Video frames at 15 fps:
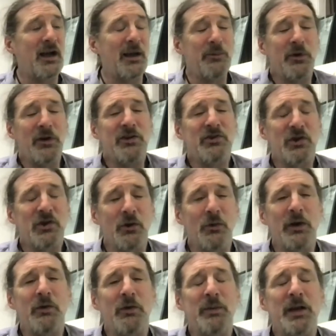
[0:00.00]
I'm pretty sure
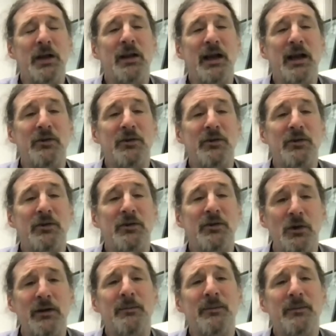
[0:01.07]
we would be allowed to
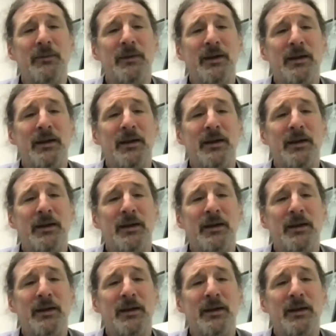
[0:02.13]
do it